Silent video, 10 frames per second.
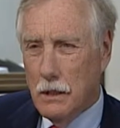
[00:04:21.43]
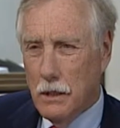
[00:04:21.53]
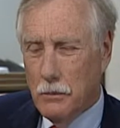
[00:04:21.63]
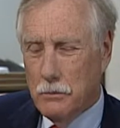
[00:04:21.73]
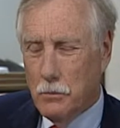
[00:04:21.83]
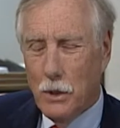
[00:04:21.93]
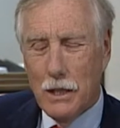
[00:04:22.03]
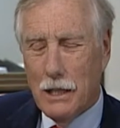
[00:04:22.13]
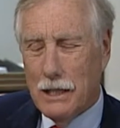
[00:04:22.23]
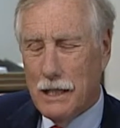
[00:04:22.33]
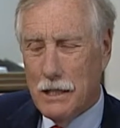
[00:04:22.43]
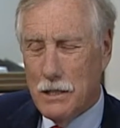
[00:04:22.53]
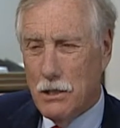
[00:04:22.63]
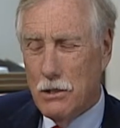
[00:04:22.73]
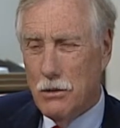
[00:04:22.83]
Yep. Well, I got to
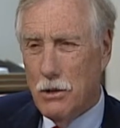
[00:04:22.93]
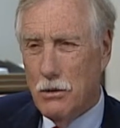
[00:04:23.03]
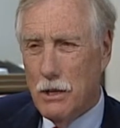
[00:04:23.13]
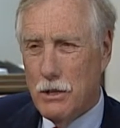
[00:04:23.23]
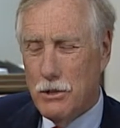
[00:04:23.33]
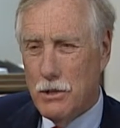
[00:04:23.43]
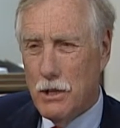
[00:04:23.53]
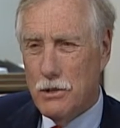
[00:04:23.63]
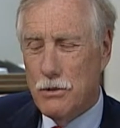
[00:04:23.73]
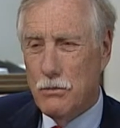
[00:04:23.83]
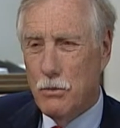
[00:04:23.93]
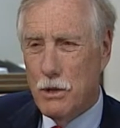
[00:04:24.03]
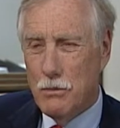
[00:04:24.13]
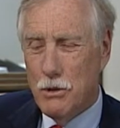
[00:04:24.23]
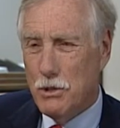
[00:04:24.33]
tell you though, it's it's
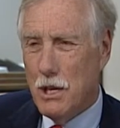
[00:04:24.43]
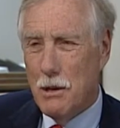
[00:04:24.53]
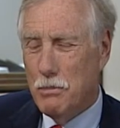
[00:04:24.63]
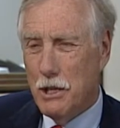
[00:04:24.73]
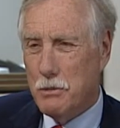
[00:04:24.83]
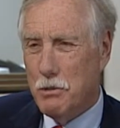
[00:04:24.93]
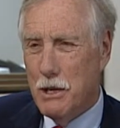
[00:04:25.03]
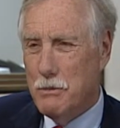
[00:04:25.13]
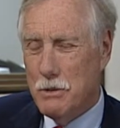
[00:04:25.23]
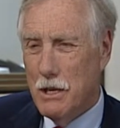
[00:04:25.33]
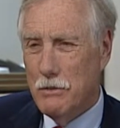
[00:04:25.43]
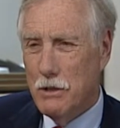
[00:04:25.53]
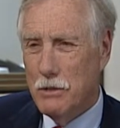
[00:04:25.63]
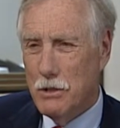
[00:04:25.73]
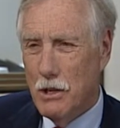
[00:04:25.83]
one of the most complex problems I've
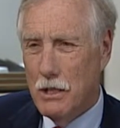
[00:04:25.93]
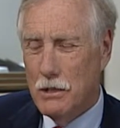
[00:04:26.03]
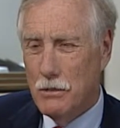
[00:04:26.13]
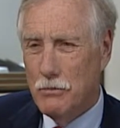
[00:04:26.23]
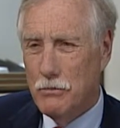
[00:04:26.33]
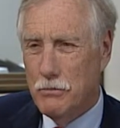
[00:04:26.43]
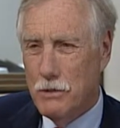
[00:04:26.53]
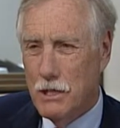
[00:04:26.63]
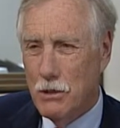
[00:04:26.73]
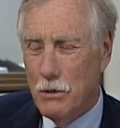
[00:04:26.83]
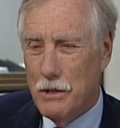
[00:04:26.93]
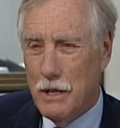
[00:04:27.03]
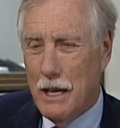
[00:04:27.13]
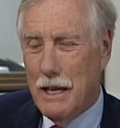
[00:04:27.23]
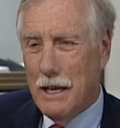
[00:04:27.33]
ever tried to deal with.
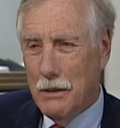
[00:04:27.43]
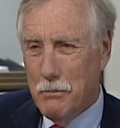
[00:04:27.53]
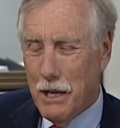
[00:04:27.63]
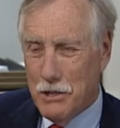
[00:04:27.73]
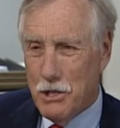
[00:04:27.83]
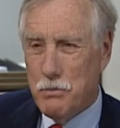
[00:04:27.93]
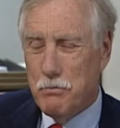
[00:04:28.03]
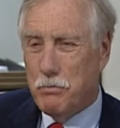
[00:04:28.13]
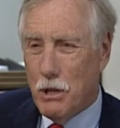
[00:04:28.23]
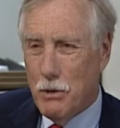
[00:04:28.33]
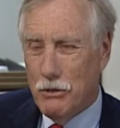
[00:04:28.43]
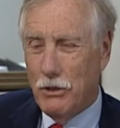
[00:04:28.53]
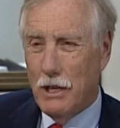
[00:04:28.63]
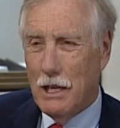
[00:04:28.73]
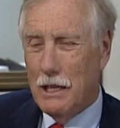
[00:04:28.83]
But just
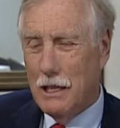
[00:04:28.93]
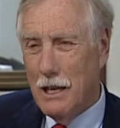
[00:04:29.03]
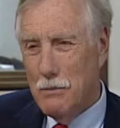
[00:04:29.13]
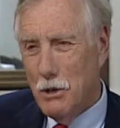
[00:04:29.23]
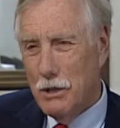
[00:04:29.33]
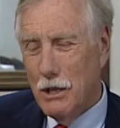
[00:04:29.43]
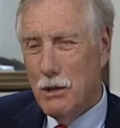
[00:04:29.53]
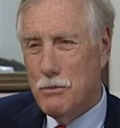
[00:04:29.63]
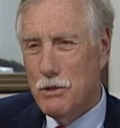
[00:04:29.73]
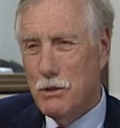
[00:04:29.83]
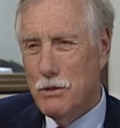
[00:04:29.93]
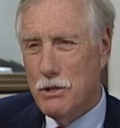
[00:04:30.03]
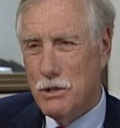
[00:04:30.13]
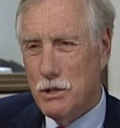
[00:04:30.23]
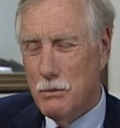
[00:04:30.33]
coincidentally, I'm on the Armed
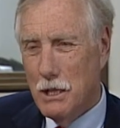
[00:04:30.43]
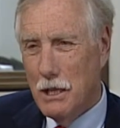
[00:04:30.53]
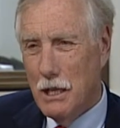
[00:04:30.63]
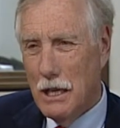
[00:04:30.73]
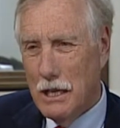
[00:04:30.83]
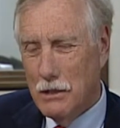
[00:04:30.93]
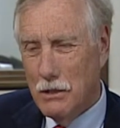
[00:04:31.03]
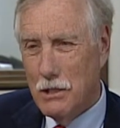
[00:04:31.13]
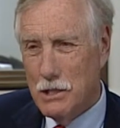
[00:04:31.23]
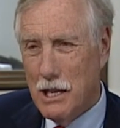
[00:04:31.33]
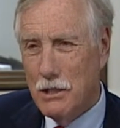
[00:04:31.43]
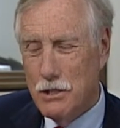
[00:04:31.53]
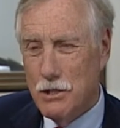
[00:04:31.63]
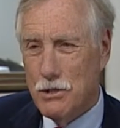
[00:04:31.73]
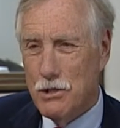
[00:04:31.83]
Services Committee and
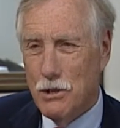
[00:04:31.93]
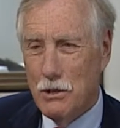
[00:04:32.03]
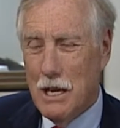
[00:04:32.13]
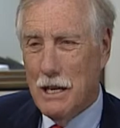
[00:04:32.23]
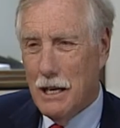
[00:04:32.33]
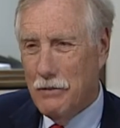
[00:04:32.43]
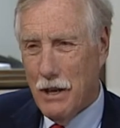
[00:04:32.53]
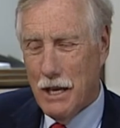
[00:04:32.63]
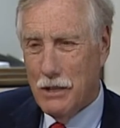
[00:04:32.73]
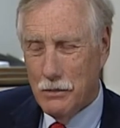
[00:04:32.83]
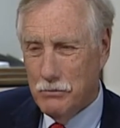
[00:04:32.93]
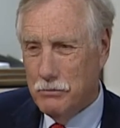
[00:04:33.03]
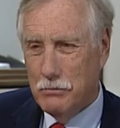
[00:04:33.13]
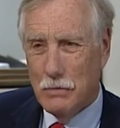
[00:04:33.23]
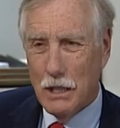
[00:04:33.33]
Intelligence, so I've had a
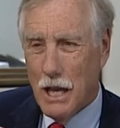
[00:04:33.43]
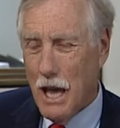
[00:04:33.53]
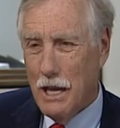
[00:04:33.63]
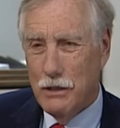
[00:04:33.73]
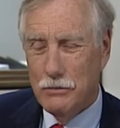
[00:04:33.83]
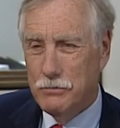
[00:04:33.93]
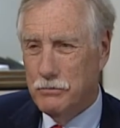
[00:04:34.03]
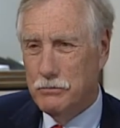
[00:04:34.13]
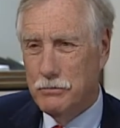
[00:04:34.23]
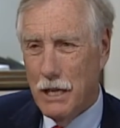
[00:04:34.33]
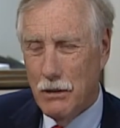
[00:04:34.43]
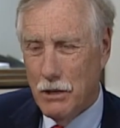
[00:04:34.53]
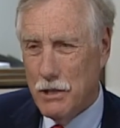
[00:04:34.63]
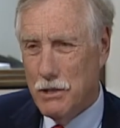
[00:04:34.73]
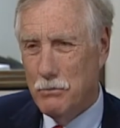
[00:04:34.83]
lot of
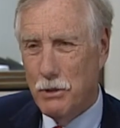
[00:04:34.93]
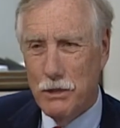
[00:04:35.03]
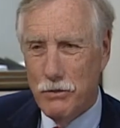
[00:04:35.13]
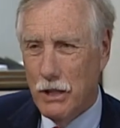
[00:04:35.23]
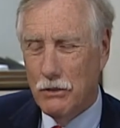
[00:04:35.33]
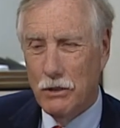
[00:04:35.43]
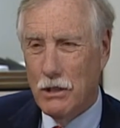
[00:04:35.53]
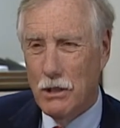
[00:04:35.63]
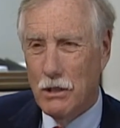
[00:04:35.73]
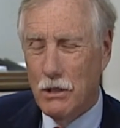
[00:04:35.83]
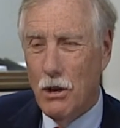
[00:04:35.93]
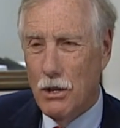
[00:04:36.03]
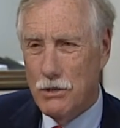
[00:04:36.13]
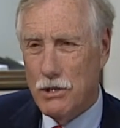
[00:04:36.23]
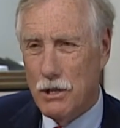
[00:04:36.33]
hearings and briefings and uh,
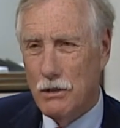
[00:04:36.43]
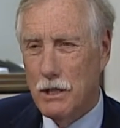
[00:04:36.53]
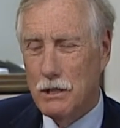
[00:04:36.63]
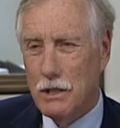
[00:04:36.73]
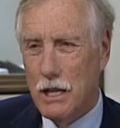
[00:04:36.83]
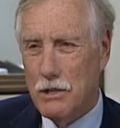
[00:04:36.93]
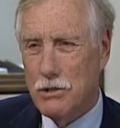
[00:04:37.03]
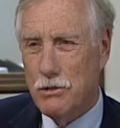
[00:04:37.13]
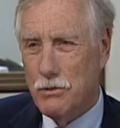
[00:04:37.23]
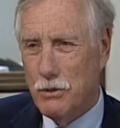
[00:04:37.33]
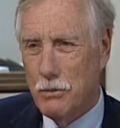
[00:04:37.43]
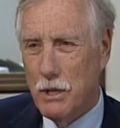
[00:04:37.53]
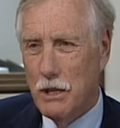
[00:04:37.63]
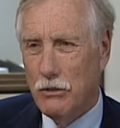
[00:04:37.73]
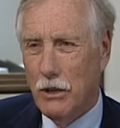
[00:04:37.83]
on Syria in the last two or three
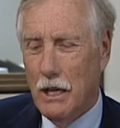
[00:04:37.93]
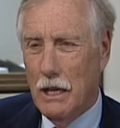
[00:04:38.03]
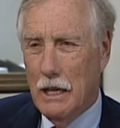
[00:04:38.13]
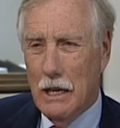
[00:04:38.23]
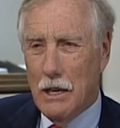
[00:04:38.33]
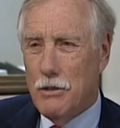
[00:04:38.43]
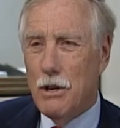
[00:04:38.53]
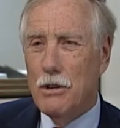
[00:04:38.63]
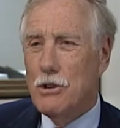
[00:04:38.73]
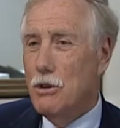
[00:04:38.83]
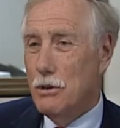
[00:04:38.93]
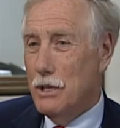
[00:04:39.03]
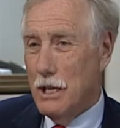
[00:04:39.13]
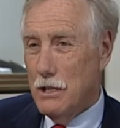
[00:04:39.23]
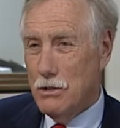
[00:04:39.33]
weeks. There are no
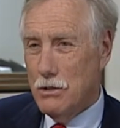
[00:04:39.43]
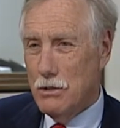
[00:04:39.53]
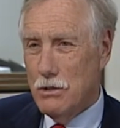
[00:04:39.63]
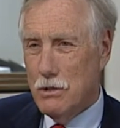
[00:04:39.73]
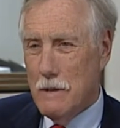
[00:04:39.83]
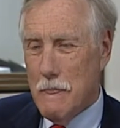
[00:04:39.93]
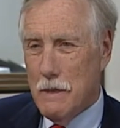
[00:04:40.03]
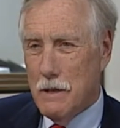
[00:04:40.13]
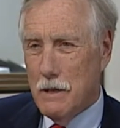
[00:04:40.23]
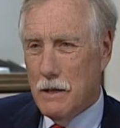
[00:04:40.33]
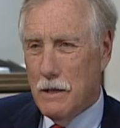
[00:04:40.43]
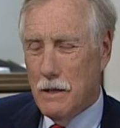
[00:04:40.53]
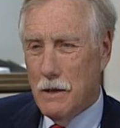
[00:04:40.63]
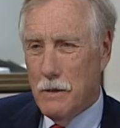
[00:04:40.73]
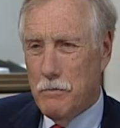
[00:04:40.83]
good answers,
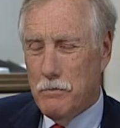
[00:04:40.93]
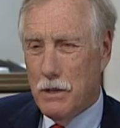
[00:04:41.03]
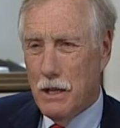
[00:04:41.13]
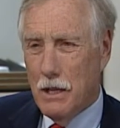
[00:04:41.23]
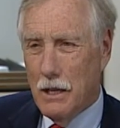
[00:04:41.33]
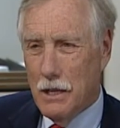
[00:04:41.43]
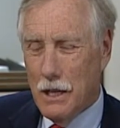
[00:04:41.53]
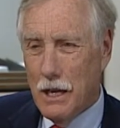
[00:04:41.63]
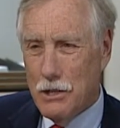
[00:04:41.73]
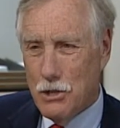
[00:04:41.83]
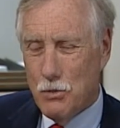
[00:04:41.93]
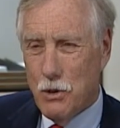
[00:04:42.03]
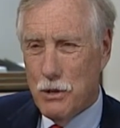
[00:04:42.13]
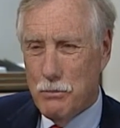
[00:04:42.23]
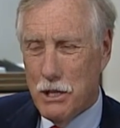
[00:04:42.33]
uh, and I just
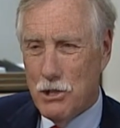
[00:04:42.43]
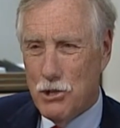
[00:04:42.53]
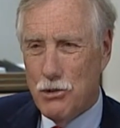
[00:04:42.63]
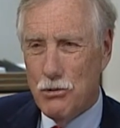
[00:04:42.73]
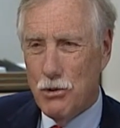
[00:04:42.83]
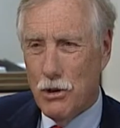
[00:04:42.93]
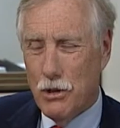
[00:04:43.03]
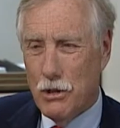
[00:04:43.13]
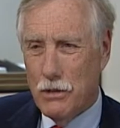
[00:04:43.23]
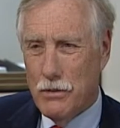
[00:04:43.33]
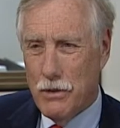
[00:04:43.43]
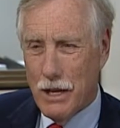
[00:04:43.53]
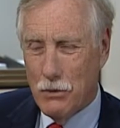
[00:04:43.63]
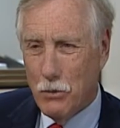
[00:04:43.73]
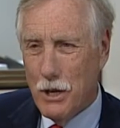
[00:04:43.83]
want to be sure
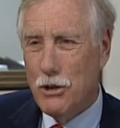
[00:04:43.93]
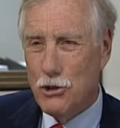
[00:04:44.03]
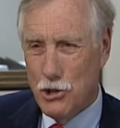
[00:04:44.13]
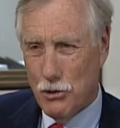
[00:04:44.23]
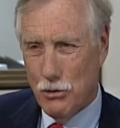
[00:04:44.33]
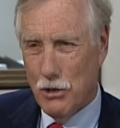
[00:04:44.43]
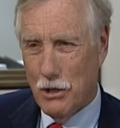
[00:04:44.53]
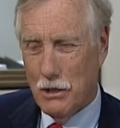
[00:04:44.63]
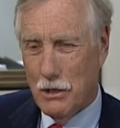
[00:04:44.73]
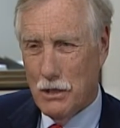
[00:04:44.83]
that we're sure